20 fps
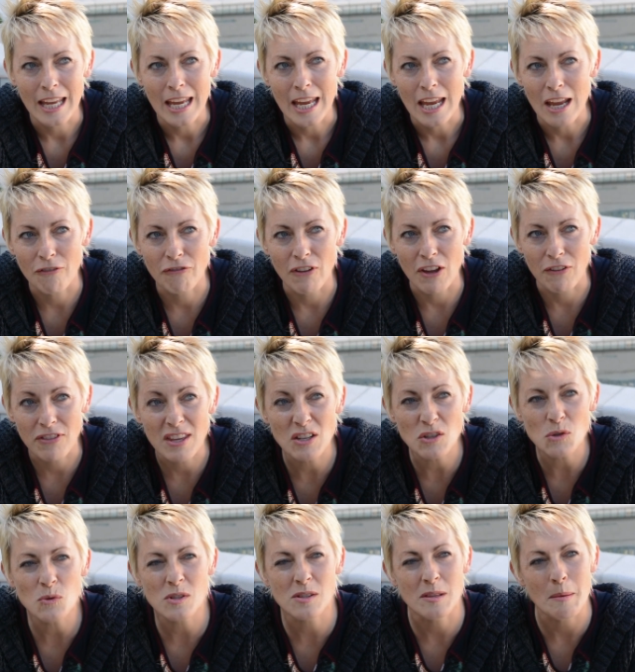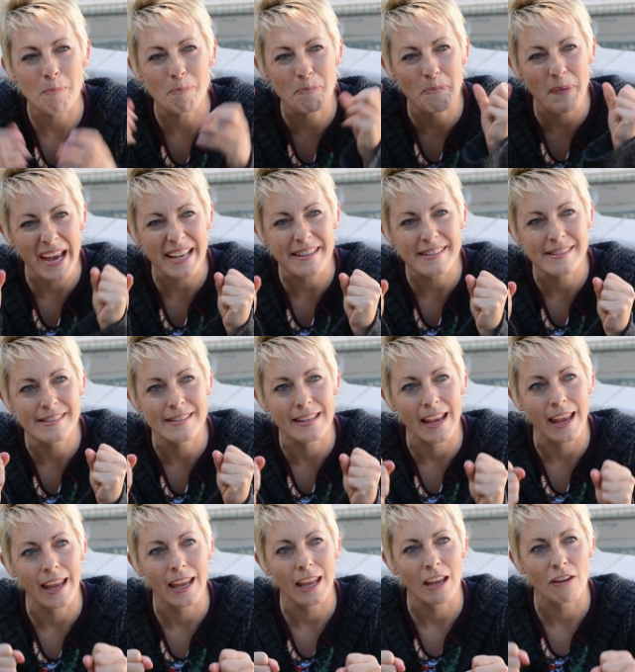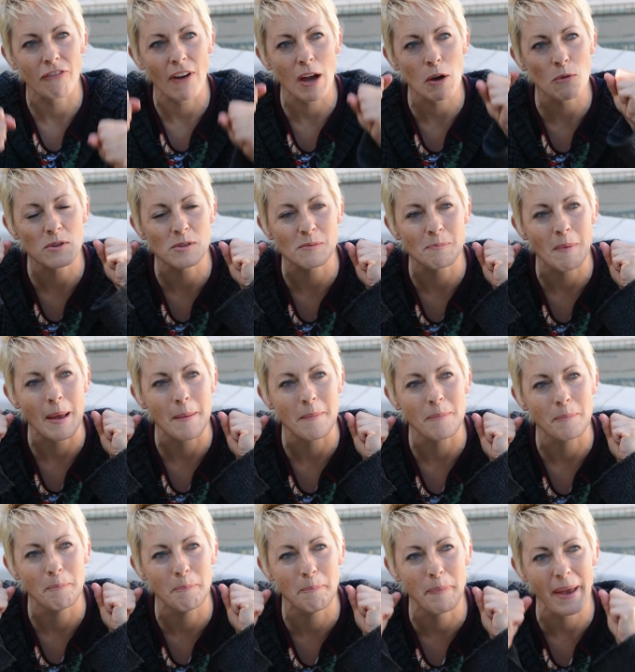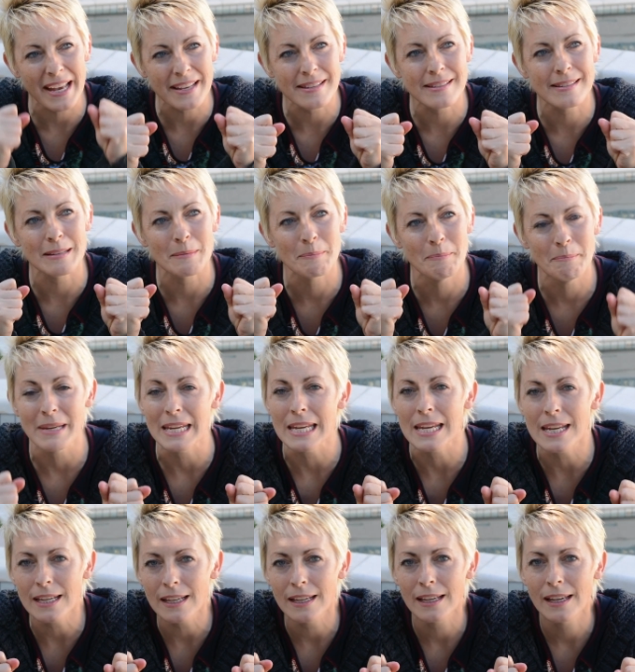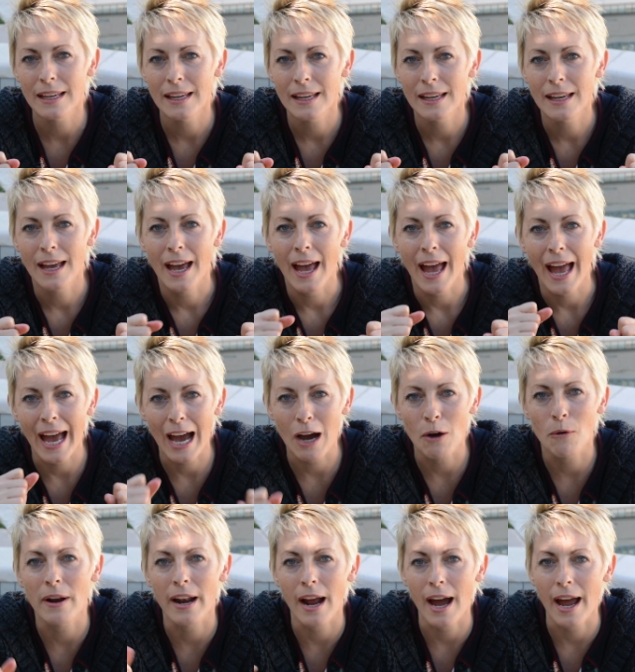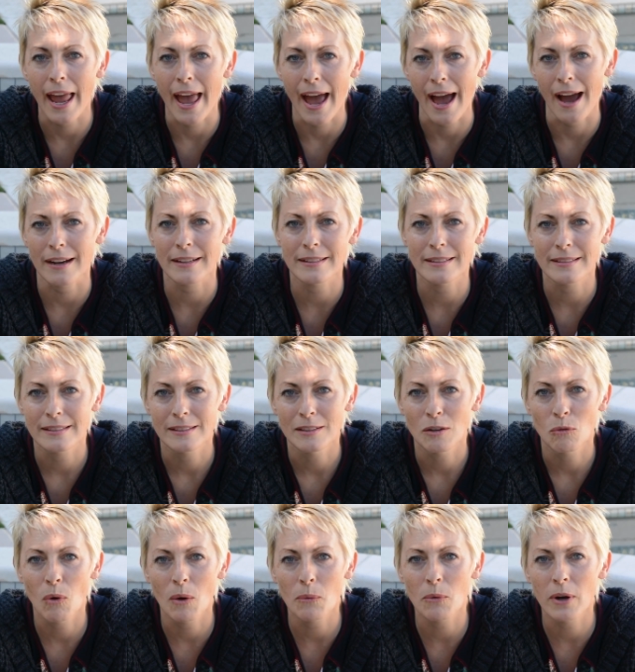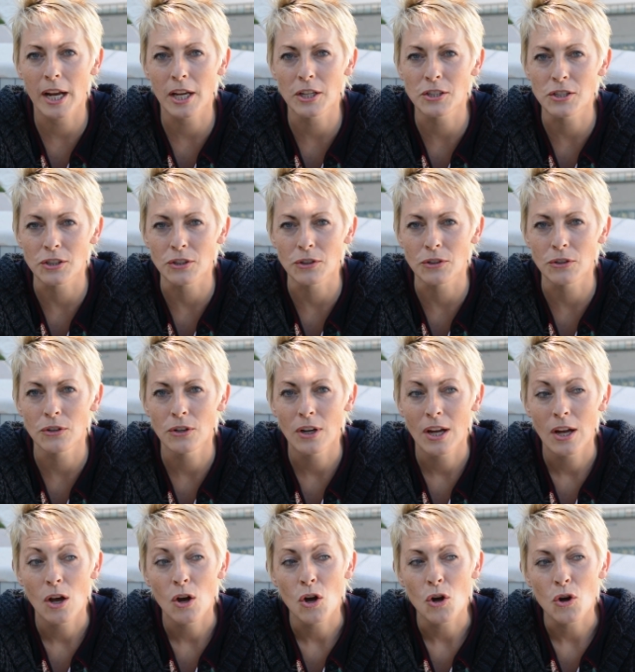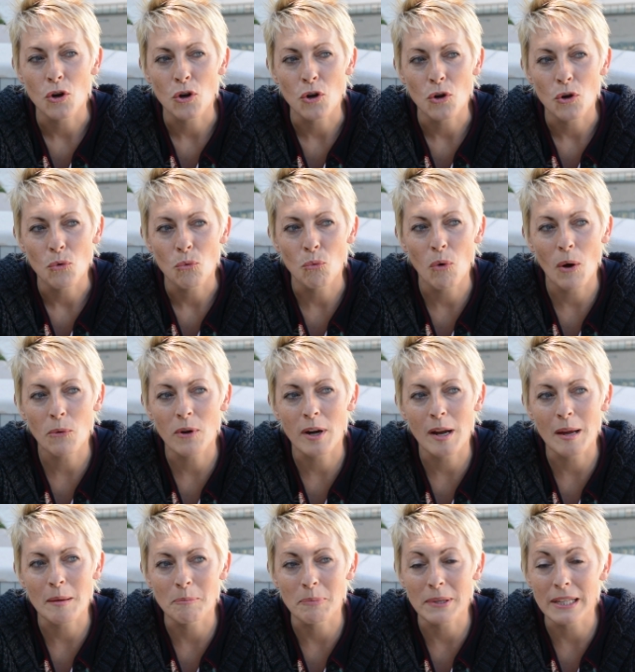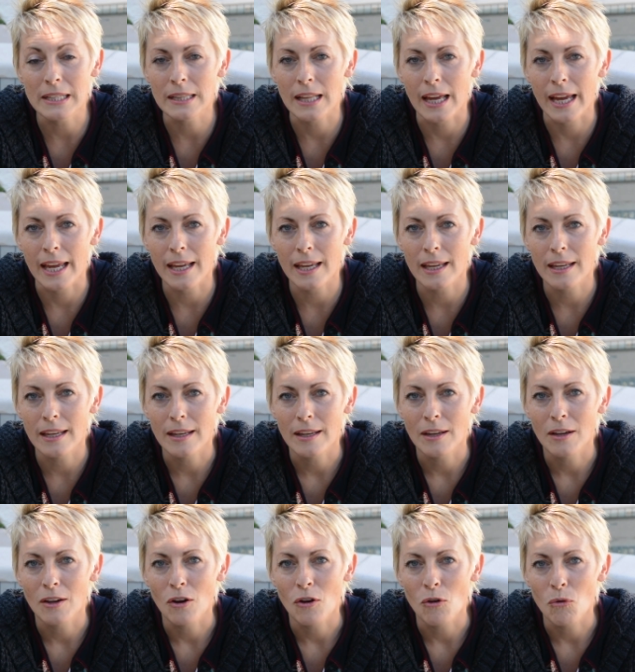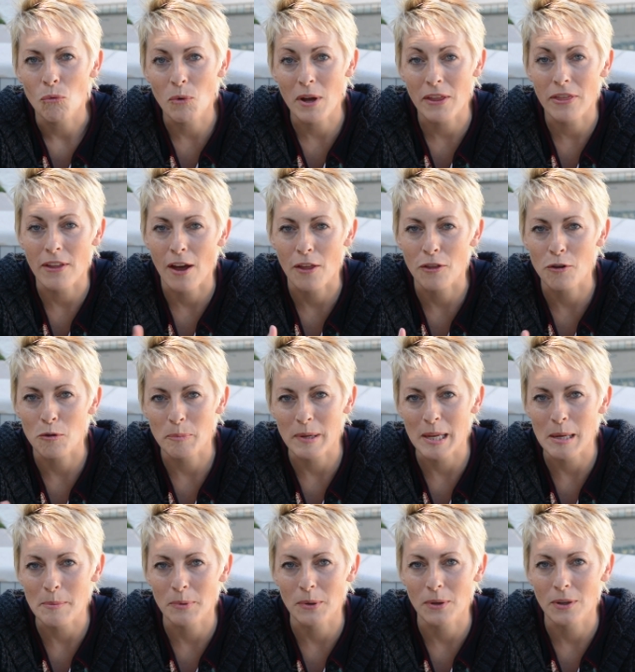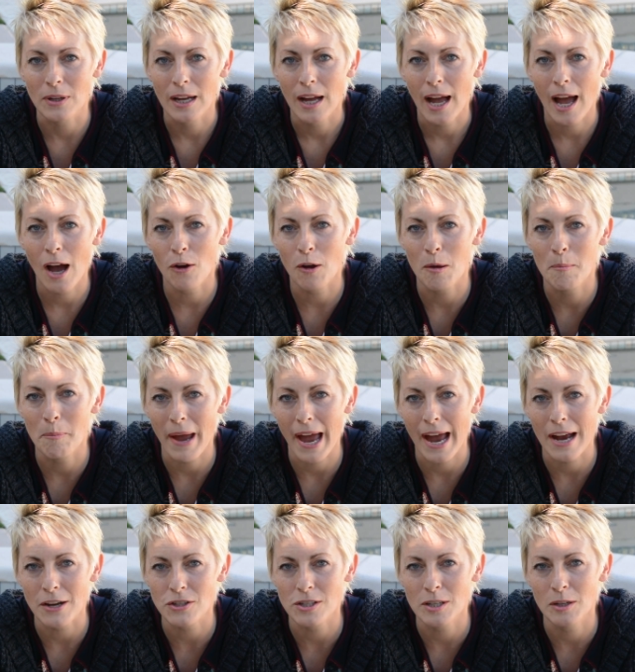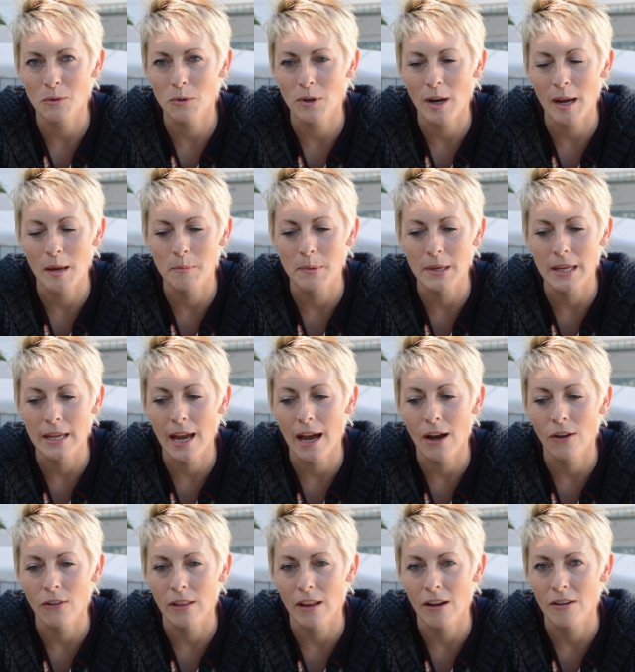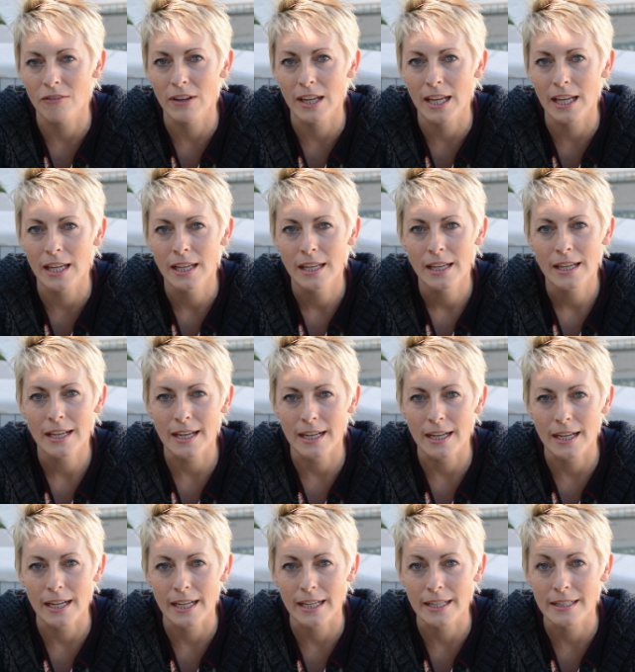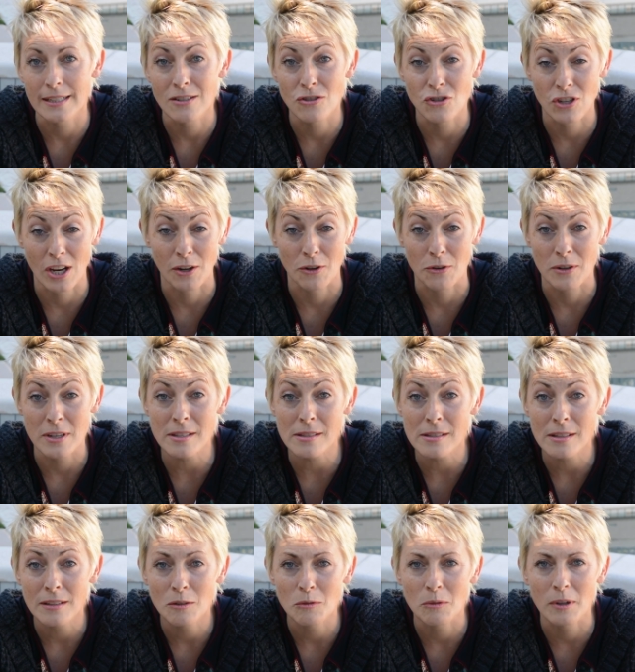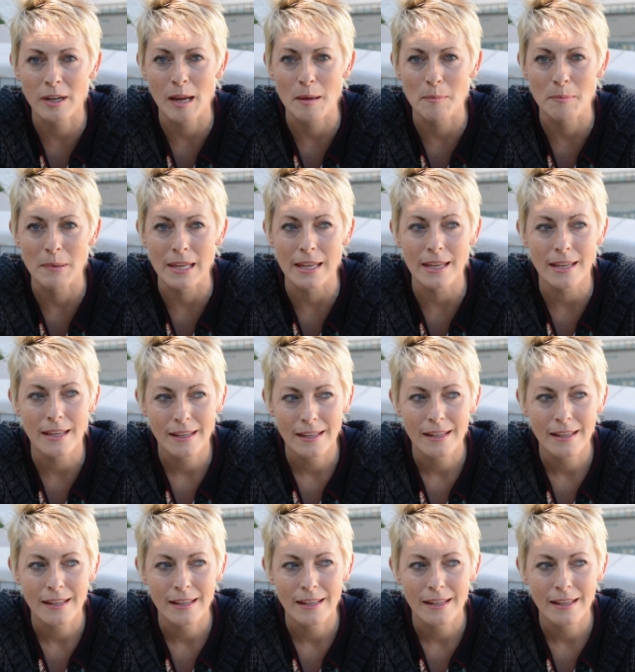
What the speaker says: if this was the best day, if I was my best me, how would I act? What would I do? What would I be like with other people? How compassionate would I be? How loving, kind, generous would I be?